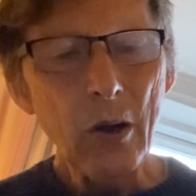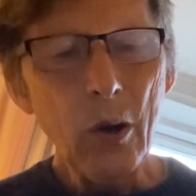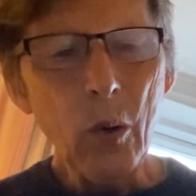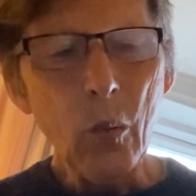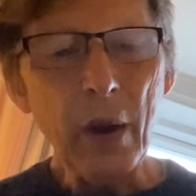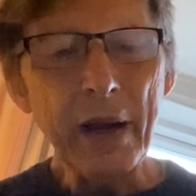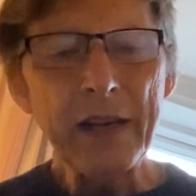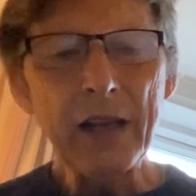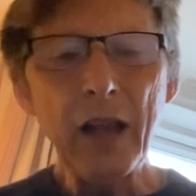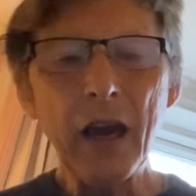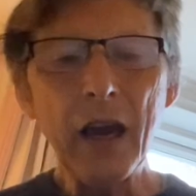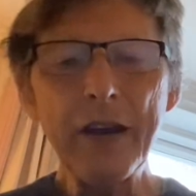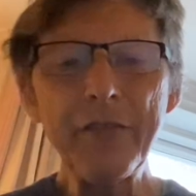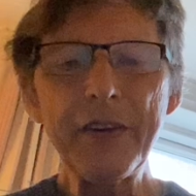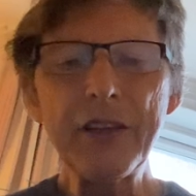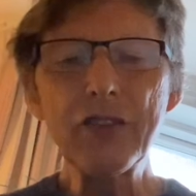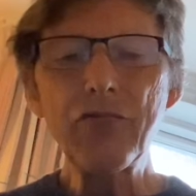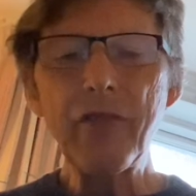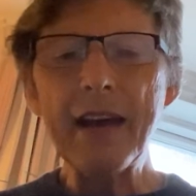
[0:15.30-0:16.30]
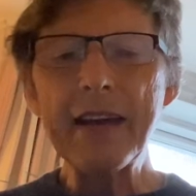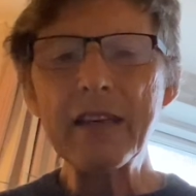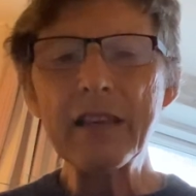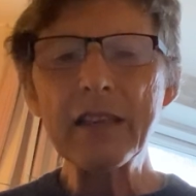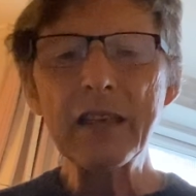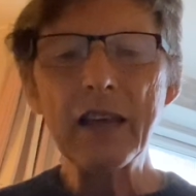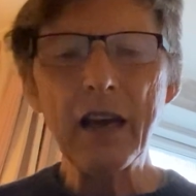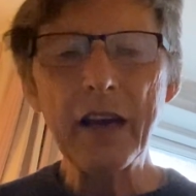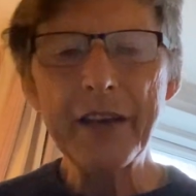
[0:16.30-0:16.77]
When life is
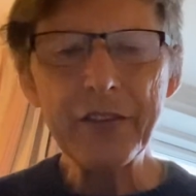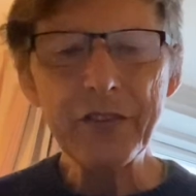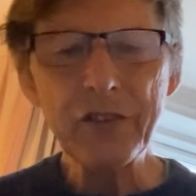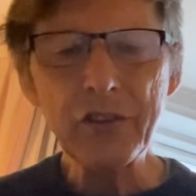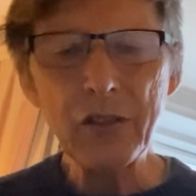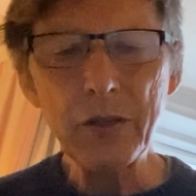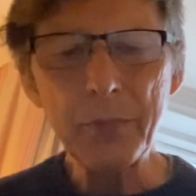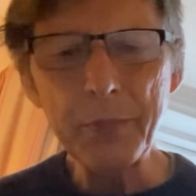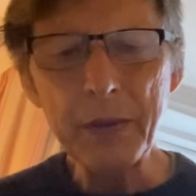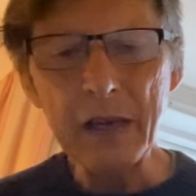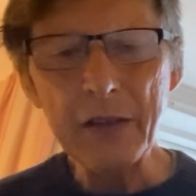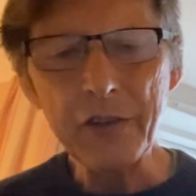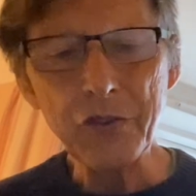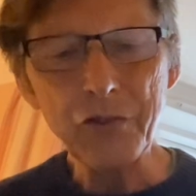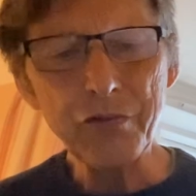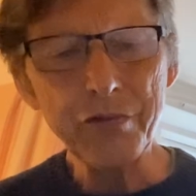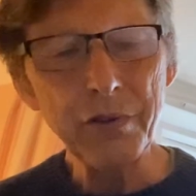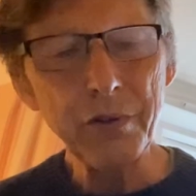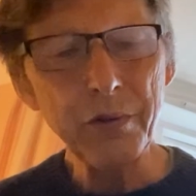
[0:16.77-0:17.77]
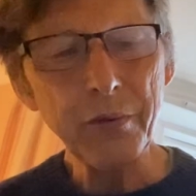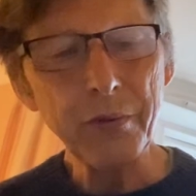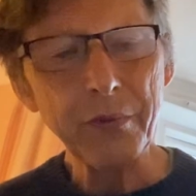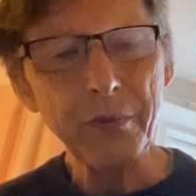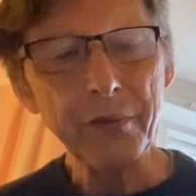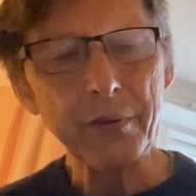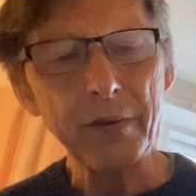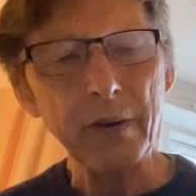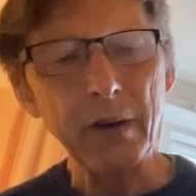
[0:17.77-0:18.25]
recognized to be the
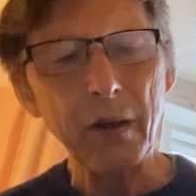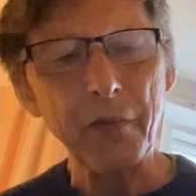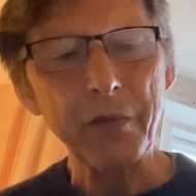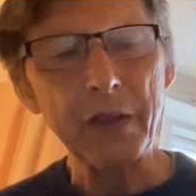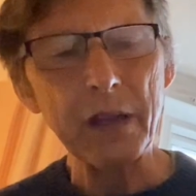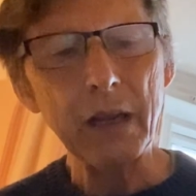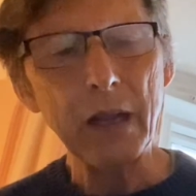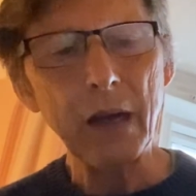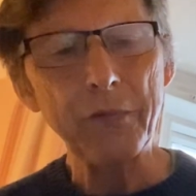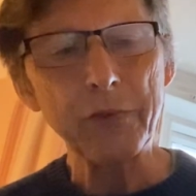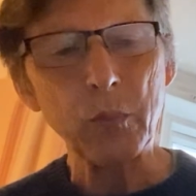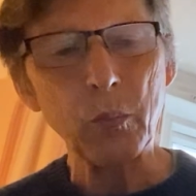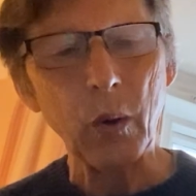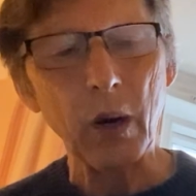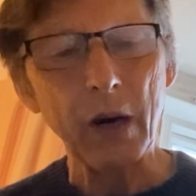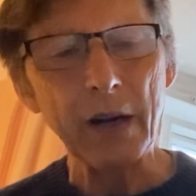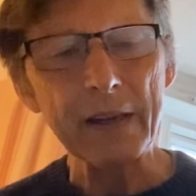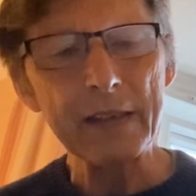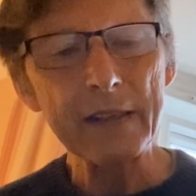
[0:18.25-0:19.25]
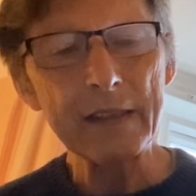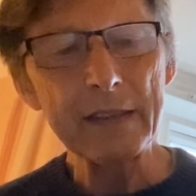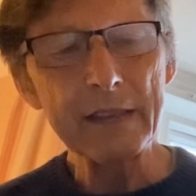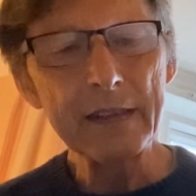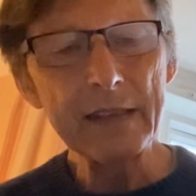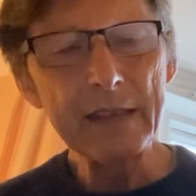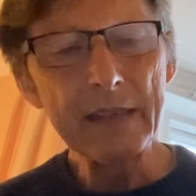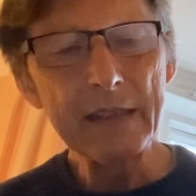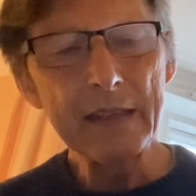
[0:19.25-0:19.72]
truth of the loved one,
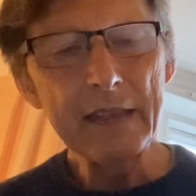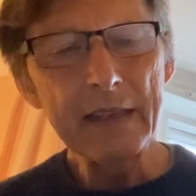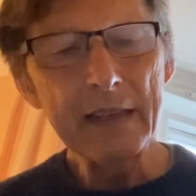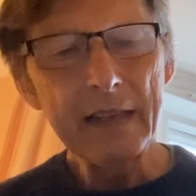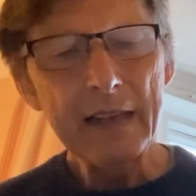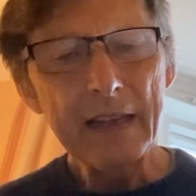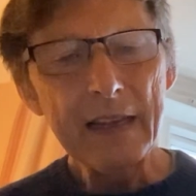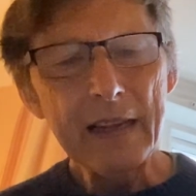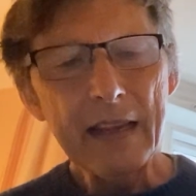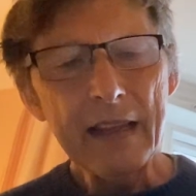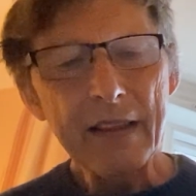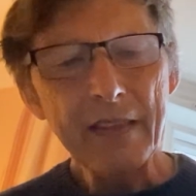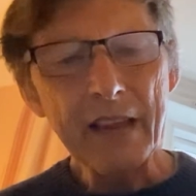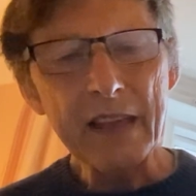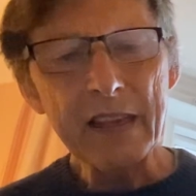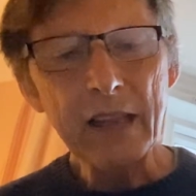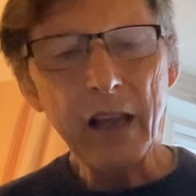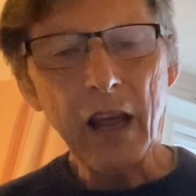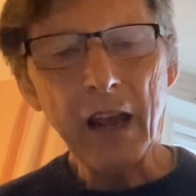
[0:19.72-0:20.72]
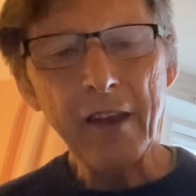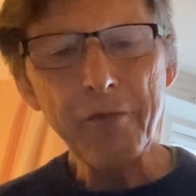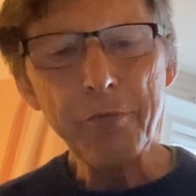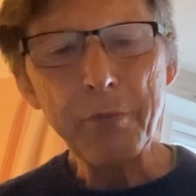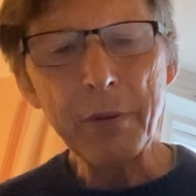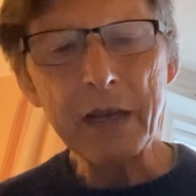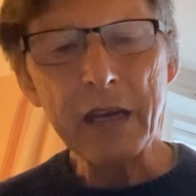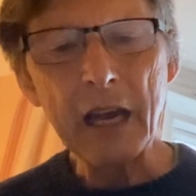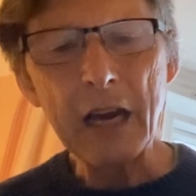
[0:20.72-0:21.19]
then life
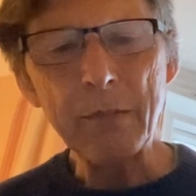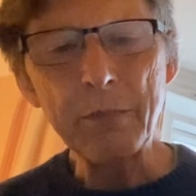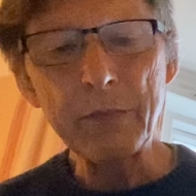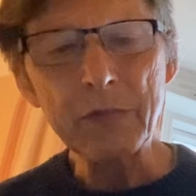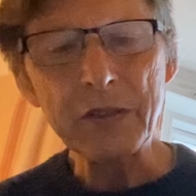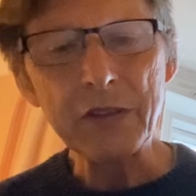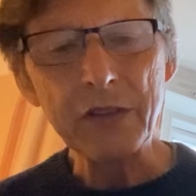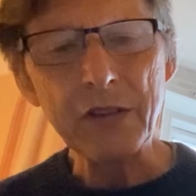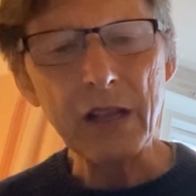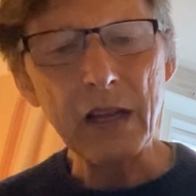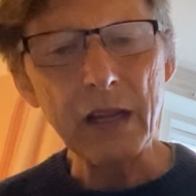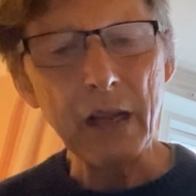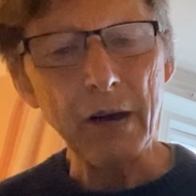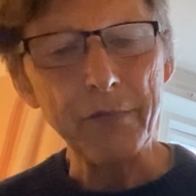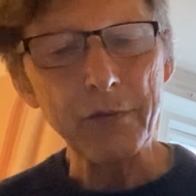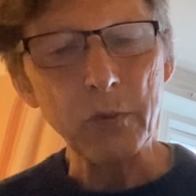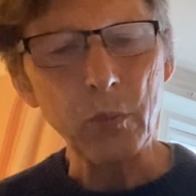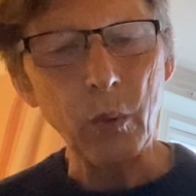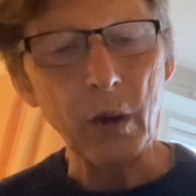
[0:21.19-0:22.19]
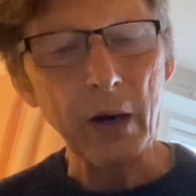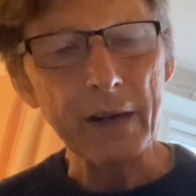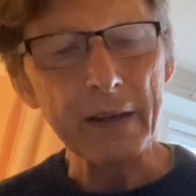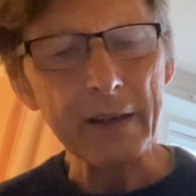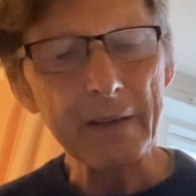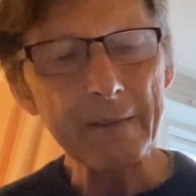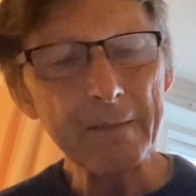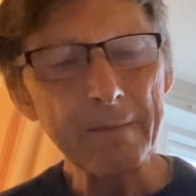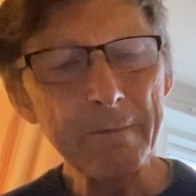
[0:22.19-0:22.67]
becomes the loved one.
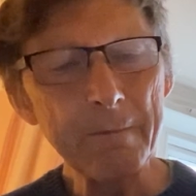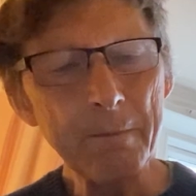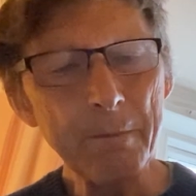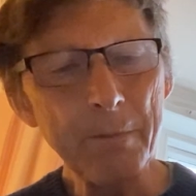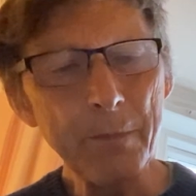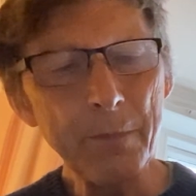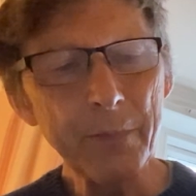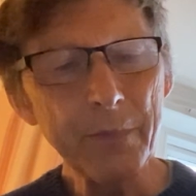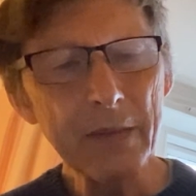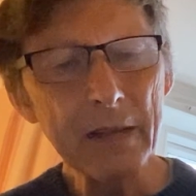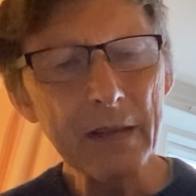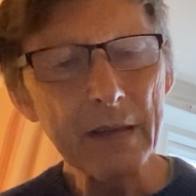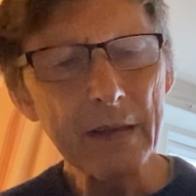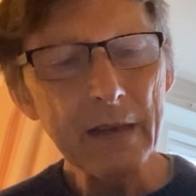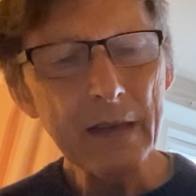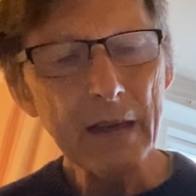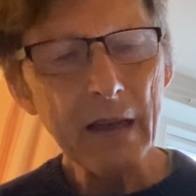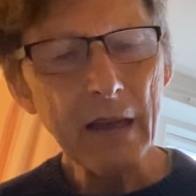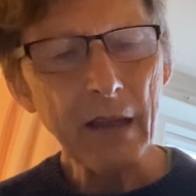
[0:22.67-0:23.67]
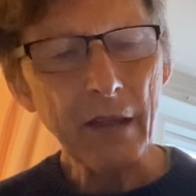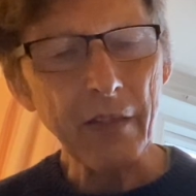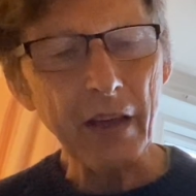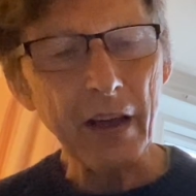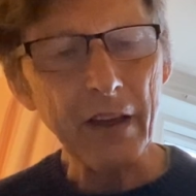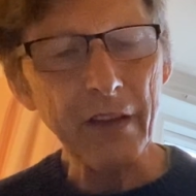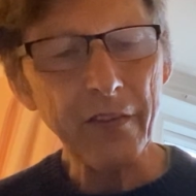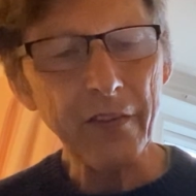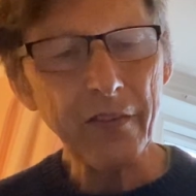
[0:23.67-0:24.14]

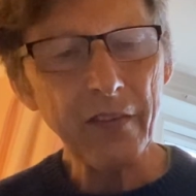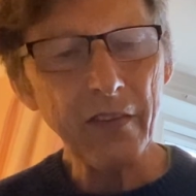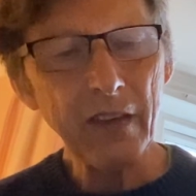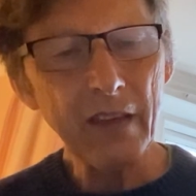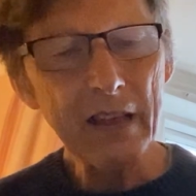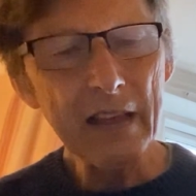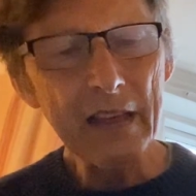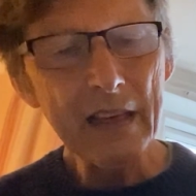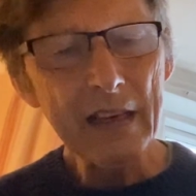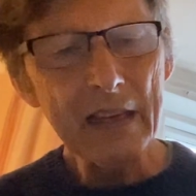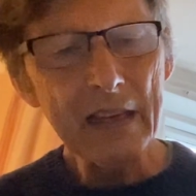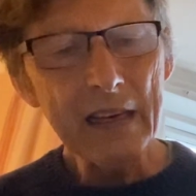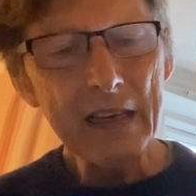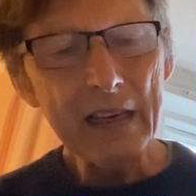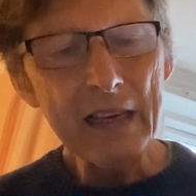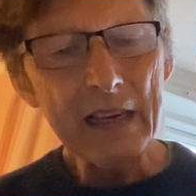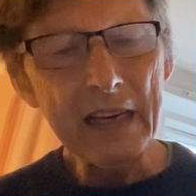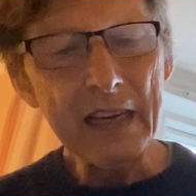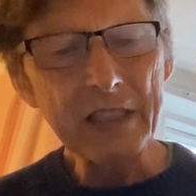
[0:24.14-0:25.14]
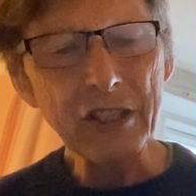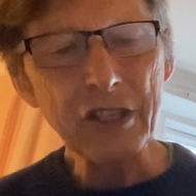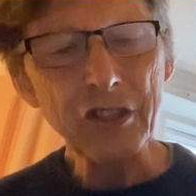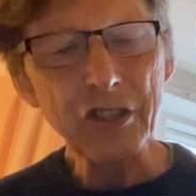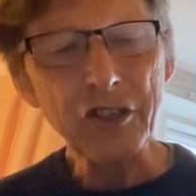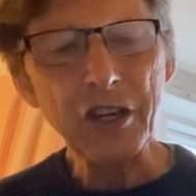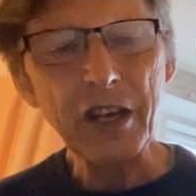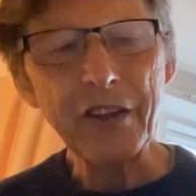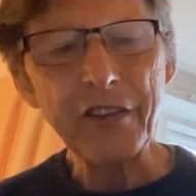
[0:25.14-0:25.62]
Thus, it is
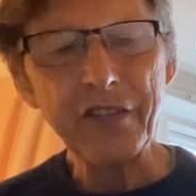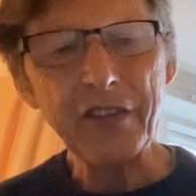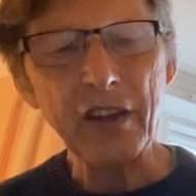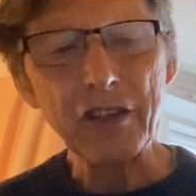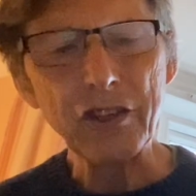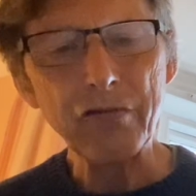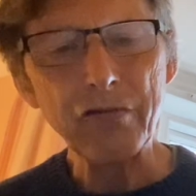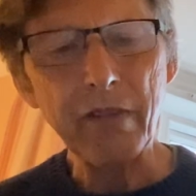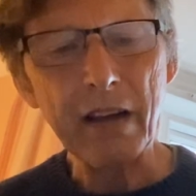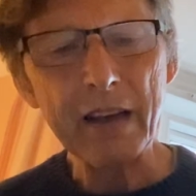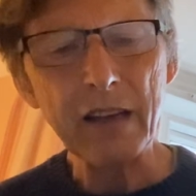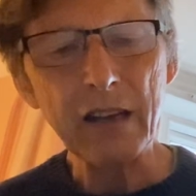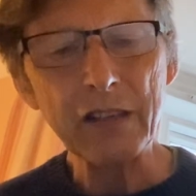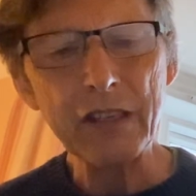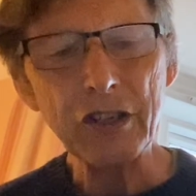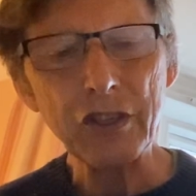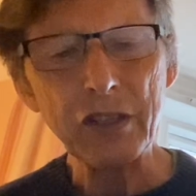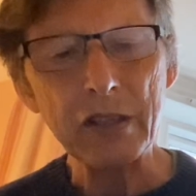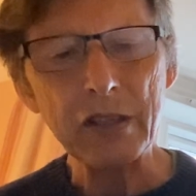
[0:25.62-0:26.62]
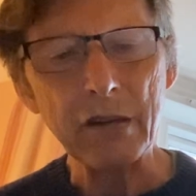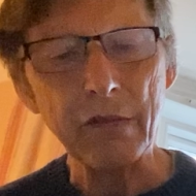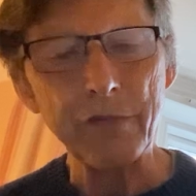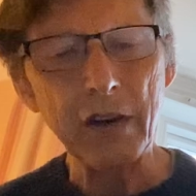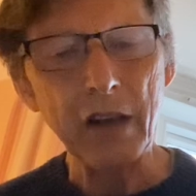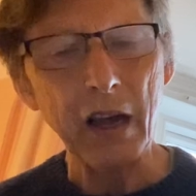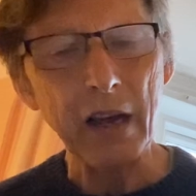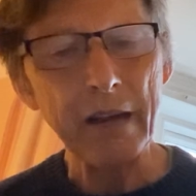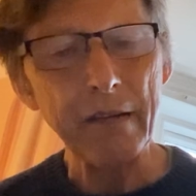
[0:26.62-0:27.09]
just such recognition of
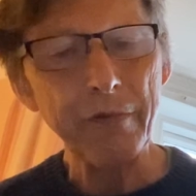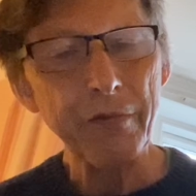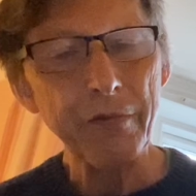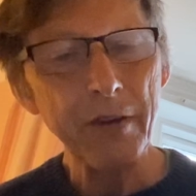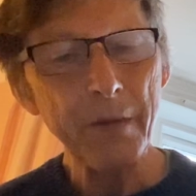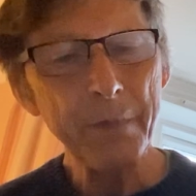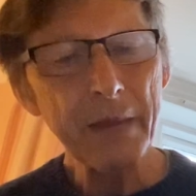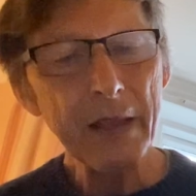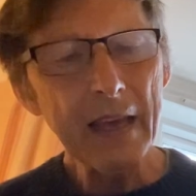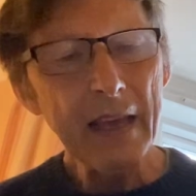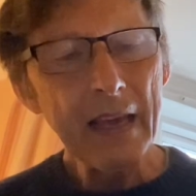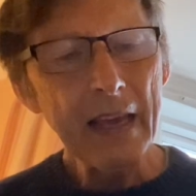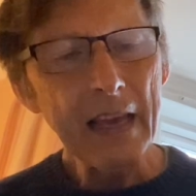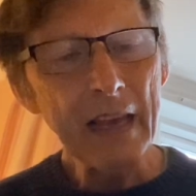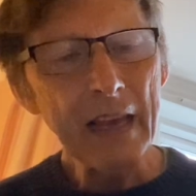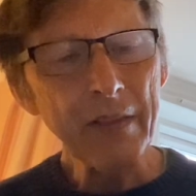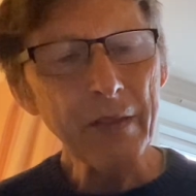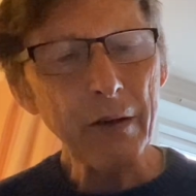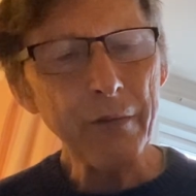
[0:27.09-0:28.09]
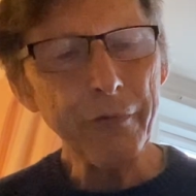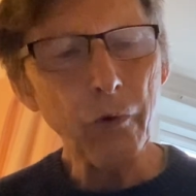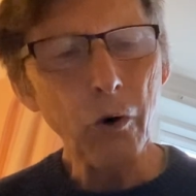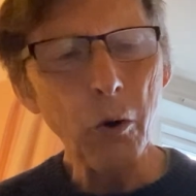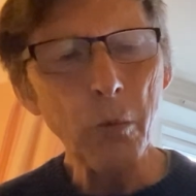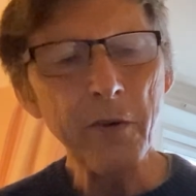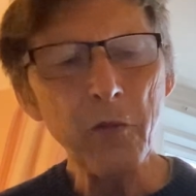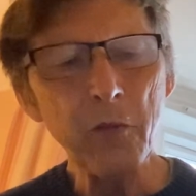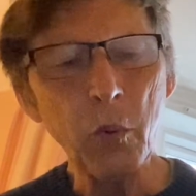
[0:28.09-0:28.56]
life in the
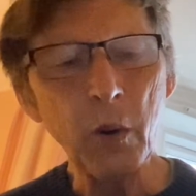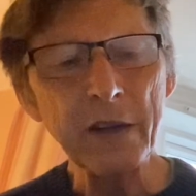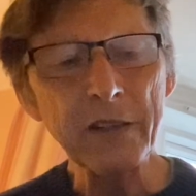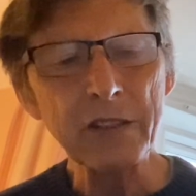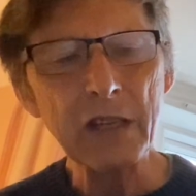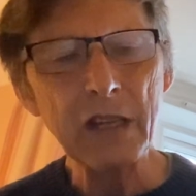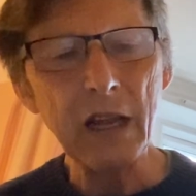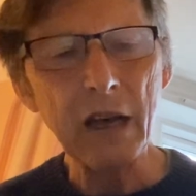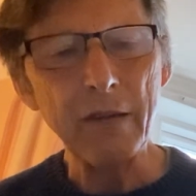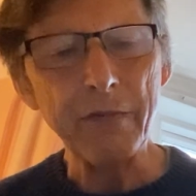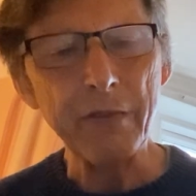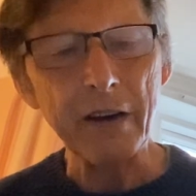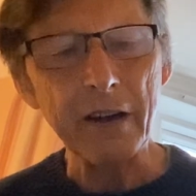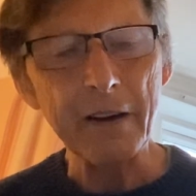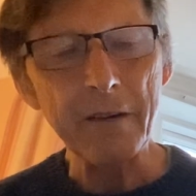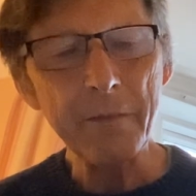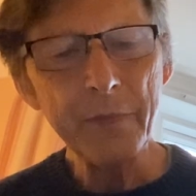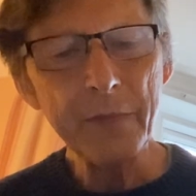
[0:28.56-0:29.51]
form of one's lover